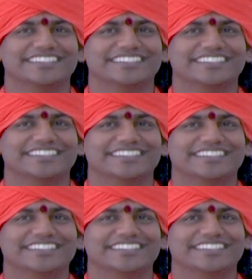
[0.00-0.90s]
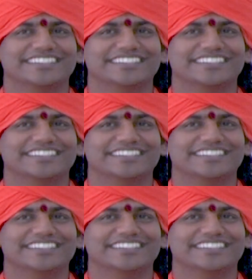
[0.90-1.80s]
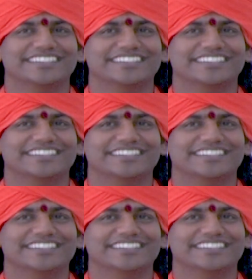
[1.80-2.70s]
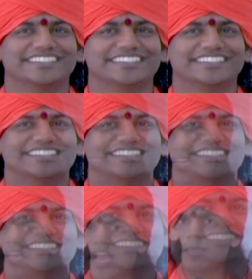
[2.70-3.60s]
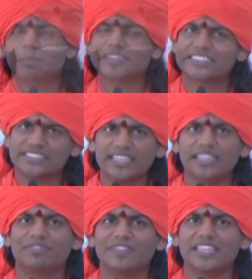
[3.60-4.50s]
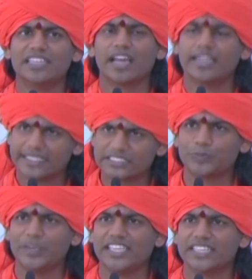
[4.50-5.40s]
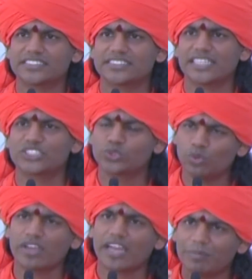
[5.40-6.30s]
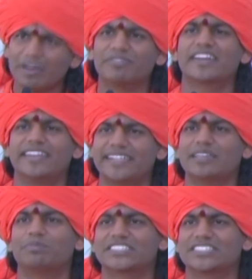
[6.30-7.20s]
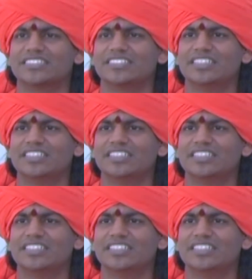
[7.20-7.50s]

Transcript: There are some things which can be proved only by the personal experience. I personally feel an experience, there is no karma for an enlightened person.